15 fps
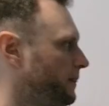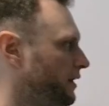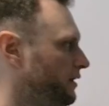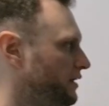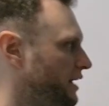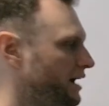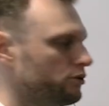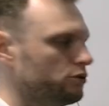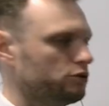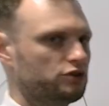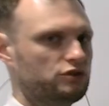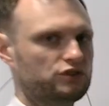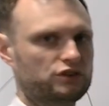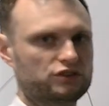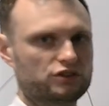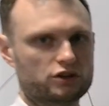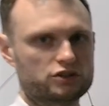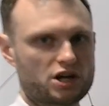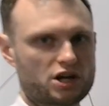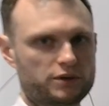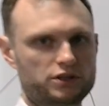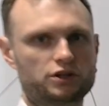the angles using
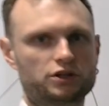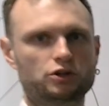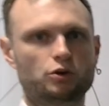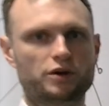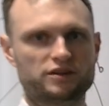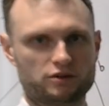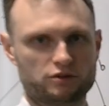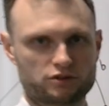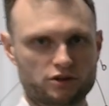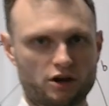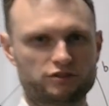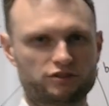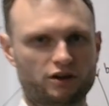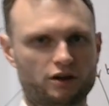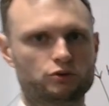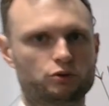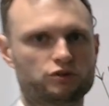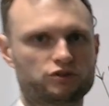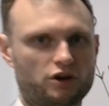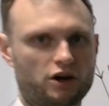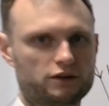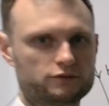SOHCAHTOA. You can always use cosine rule,
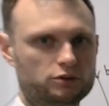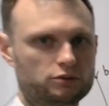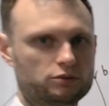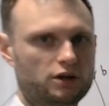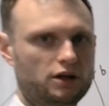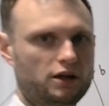sine rule.